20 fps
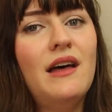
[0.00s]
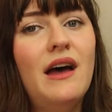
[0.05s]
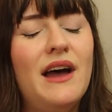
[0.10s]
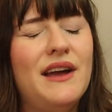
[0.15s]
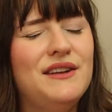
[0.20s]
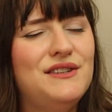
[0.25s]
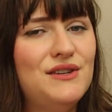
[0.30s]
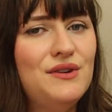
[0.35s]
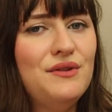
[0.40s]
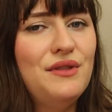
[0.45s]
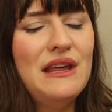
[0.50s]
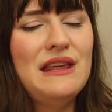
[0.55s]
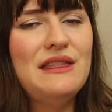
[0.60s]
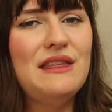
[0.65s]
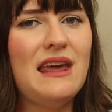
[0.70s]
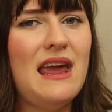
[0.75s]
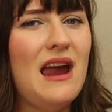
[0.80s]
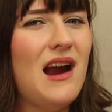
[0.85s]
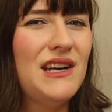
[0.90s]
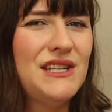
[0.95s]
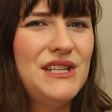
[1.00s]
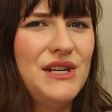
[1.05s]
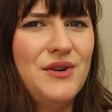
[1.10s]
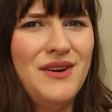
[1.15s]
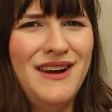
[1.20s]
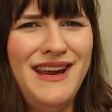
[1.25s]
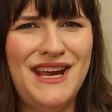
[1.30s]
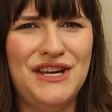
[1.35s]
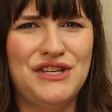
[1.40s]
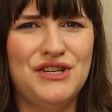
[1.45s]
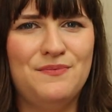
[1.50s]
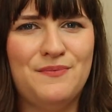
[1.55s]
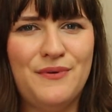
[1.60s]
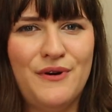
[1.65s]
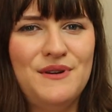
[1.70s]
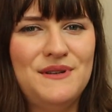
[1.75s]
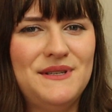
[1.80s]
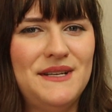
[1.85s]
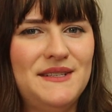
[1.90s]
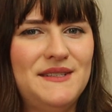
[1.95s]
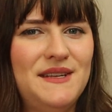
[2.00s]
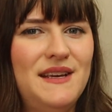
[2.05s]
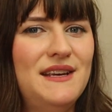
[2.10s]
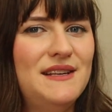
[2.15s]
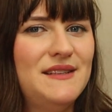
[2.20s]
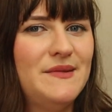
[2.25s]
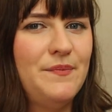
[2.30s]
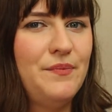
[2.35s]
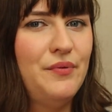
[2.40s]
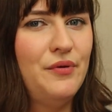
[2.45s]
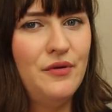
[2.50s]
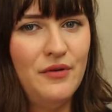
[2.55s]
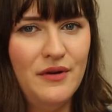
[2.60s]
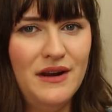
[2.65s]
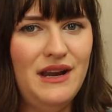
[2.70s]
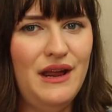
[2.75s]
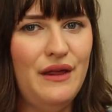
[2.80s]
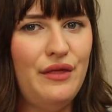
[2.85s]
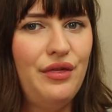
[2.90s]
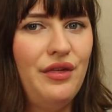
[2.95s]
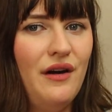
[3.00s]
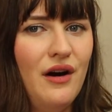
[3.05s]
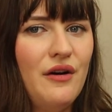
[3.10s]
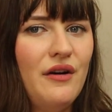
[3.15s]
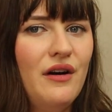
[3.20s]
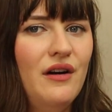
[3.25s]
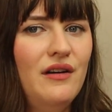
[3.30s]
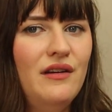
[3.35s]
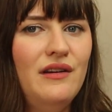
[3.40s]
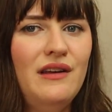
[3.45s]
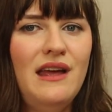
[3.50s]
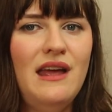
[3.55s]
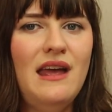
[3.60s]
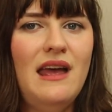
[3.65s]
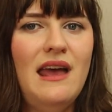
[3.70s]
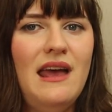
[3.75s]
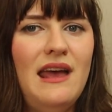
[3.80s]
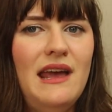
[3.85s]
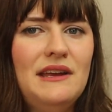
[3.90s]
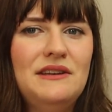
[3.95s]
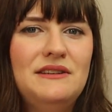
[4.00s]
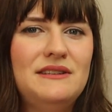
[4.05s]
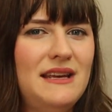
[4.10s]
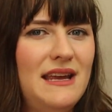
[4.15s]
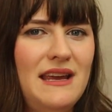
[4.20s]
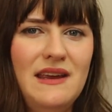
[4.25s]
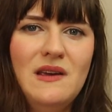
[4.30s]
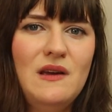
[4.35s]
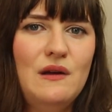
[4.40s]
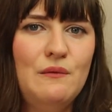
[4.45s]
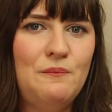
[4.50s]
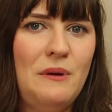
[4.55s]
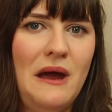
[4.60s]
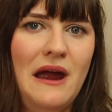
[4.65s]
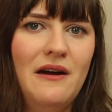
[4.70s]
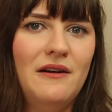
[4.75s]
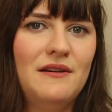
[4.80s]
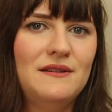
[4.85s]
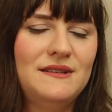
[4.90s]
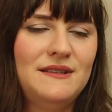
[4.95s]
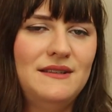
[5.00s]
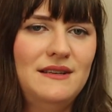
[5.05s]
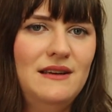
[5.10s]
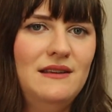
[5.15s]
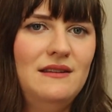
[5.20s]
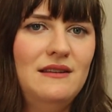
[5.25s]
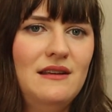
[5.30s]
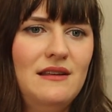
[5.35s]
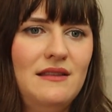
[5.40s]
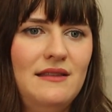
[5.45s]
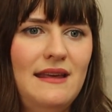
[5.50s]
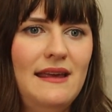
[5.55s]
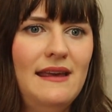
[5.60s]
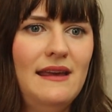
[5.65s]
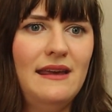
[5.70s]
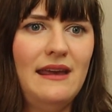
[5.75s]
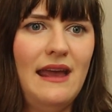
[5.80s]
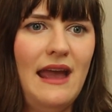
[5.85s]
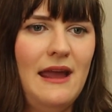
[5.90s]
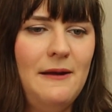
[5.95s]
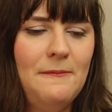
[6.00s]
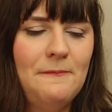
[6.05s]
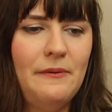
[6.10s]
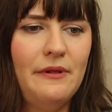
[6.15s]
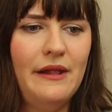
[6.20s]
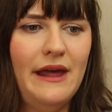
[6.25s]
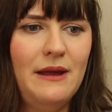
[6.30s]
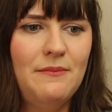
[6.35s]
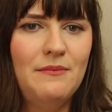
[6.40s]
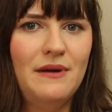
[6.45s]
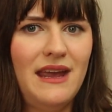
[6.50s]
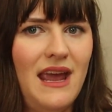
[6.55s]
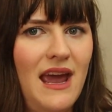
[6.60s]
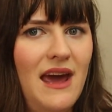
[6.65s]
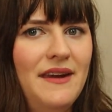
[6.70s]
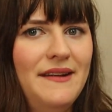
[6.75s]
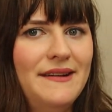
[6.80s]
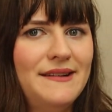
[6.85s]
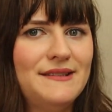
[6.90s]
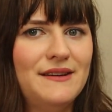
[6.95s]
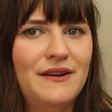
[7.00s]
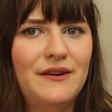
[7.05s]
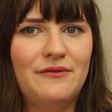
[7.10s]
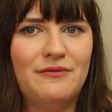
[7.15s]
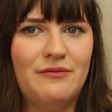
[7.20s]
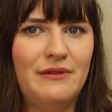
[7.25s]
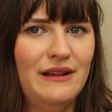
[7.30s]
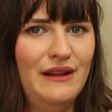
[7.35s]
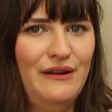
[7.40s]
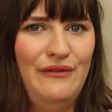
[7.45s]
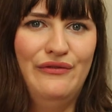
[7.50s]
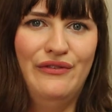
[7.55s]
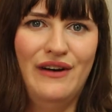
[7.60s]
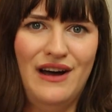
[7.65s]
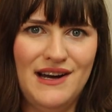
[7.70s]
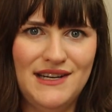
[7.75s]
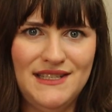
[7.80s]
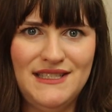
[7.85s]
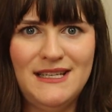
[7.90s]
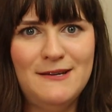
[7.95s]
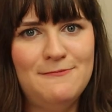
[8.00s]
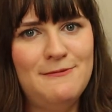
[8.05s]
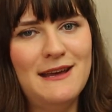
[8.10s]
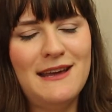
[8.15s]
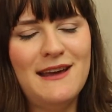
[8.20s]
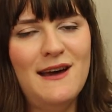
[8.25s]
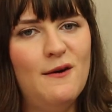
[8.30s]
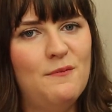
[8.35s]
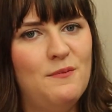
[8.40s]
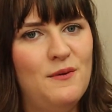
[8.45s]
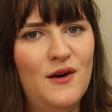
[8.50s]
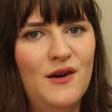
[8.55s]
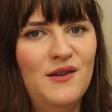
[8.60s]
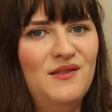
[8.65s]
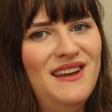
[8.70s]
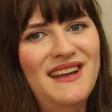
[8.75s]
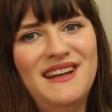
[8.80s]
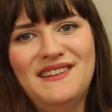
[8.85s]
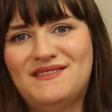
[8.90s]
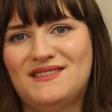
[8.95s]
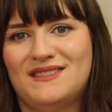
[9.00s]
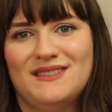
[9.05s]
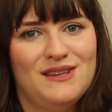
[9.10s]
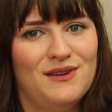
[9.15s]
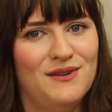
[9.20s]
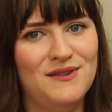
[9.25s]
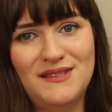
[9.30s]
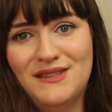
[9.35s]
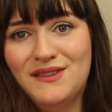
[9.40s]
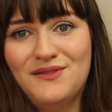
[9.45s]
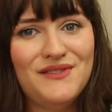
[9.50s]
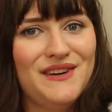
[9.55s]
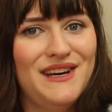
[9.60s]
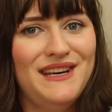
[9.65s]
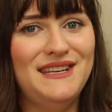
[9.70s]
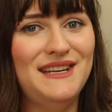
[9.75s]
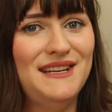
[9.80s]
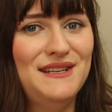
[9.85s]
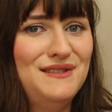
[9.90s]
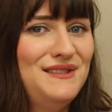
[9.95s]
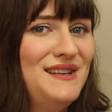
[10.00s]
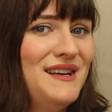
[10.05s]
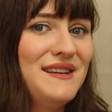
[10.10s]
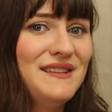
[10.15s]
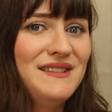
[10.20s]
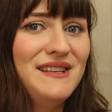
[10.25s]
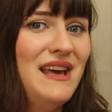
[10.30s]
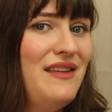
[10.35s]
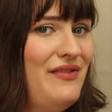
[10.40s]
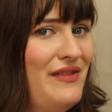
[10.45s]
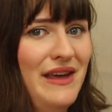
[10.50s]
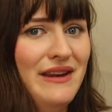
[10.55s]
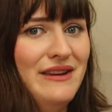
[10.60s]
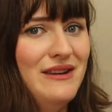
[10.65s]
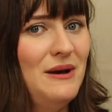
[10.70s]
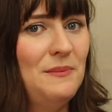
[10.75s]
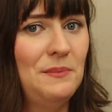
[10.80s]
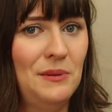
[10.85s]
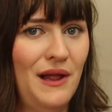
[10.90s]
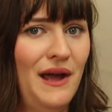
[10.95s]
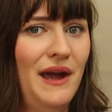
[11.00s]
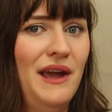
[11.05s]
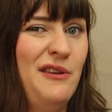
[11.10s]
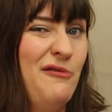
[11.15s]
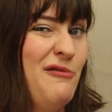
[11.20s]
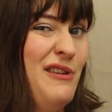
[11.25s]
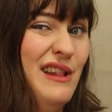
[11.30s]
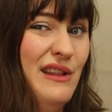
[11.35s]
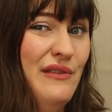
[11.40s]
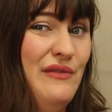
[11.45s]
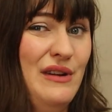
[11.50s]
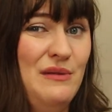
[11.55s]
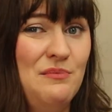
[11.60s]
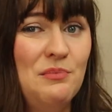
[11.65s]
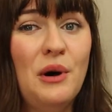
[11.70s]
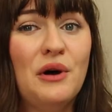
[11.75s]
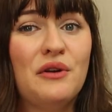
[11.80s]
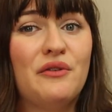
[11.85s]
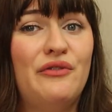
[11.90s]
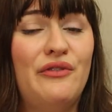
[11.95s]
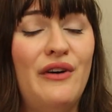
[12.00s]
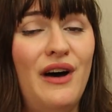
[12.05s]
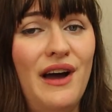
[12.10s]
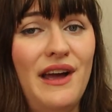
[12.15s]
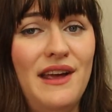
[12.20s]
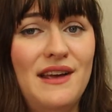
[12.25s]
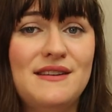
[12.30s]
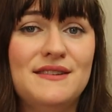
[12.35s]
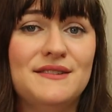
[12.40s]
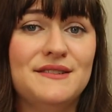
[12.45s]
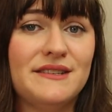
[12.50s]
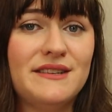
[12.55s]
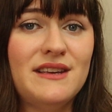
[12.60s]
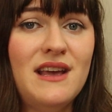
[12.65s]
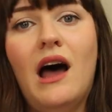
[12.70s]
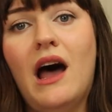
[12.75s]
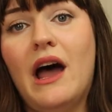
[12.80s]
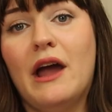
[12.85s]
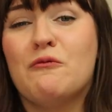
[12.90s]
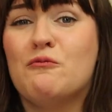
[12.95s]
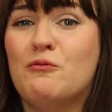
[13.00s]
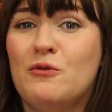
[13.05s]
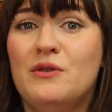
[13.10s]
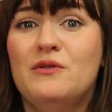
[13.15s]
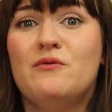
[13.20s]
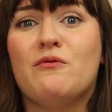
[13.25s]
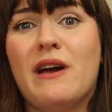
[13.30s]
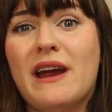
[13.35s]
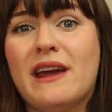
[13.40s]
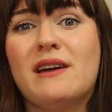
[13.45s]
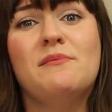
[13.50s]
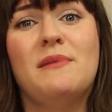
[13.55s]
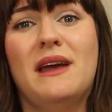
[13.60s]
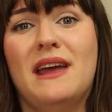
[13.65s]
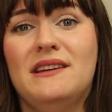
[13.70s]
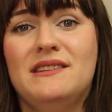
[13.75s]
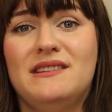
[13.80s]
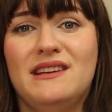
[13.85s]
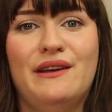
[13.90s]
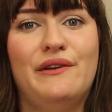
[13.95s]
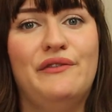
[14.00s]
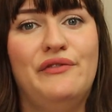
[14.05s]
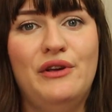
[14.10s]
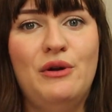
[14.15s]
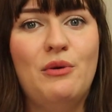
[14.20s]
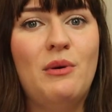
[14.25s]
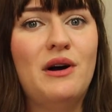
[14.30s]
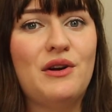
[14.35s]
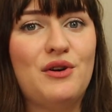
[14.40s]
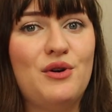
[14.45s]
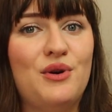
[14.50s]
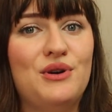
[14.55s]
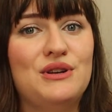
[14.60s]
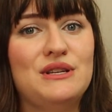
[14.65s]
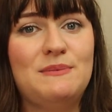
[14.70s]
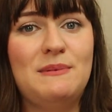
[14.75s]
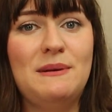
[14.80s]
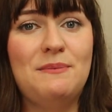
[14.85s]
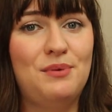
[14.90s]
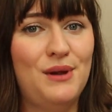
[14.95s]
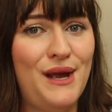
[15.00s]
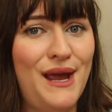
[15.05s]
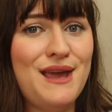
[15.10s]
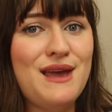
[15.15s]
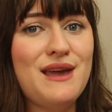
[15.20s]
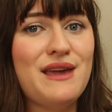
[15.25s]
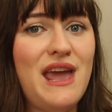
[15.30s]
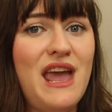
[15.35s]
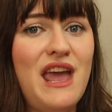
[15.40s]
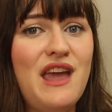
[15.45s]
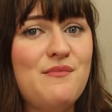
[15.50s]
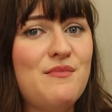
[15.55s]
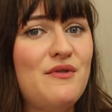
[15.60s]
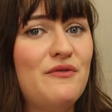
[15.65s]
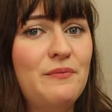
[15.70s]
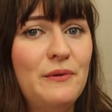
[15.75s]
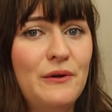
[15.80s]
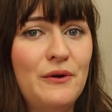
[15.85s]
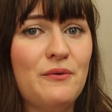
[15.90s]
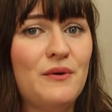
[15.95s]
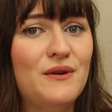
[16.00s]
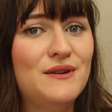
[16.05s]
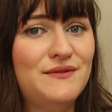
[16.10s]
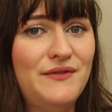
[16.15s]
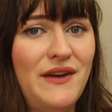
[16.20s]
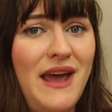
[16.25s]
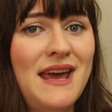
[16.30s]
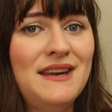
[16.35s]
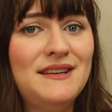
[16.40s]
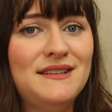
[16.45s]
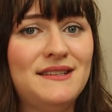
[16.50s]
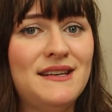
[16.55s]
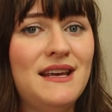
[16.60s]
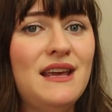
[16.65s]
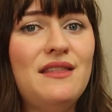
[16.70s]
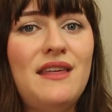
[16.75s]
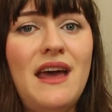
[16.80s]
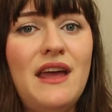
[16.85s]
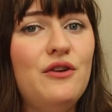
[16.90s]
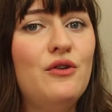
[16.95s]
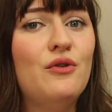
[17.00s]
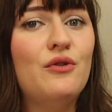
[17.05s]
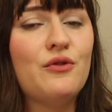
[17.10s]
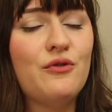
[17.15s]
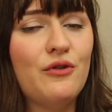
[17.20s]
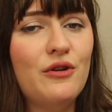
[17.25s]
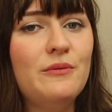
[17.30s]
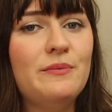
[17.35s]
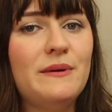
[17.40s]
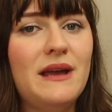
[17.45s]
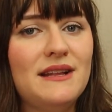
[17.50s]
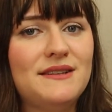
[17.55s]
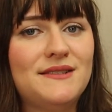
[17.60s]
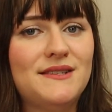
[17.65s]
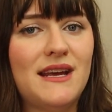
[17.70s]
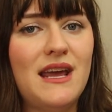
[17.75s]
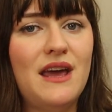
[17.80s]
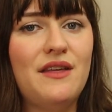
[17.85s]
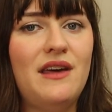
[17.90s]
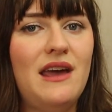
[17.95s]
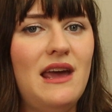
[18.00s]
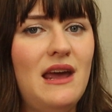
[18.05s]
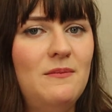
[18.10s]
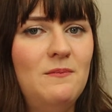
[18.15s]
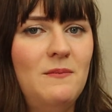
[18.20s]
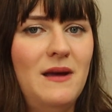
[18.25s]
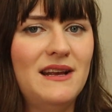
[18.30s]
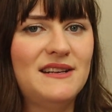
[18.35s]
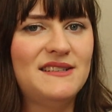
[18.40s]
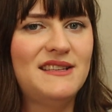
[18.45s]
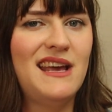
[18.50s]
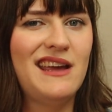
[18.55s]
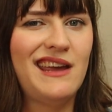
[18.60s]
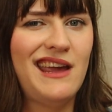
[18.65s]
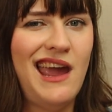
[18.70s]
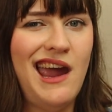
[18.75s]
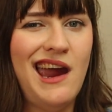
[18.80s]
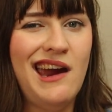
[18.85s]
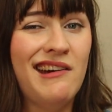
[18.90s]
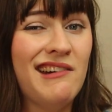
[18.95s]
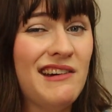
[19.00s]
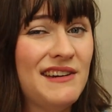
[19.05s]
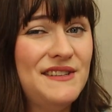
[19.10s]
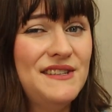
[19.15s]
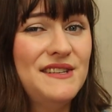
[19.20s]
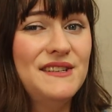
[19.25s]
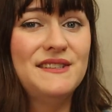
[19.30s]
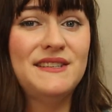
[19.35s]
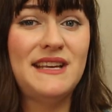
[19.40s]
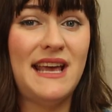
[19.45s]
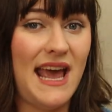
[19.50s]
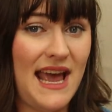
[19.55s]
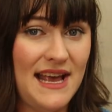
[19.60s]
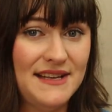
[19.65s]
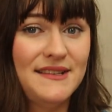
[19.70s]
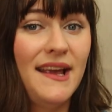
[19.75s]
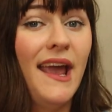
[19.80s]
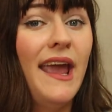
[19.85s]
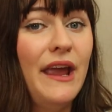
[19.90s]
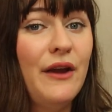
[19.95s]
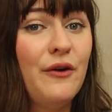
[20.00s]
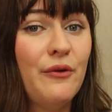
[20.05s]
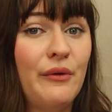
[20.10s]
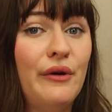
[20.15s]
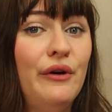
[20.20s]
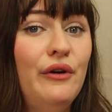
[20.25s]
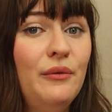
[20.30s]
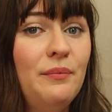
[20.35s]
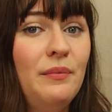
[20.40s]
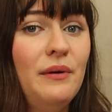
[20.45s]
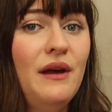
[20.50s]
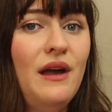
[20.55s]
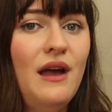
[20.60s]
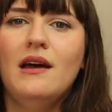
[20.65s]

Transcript: I do think the character creation process is pretty thorough, and in comparison, the gameplay mechanics are really fast to pick up on. It's those 3d6 and then applying relevant modifiers. I would recommend, if you are going to be playing a game of Blue Rose Fantasy, that your group gets together and makes their characters as a group.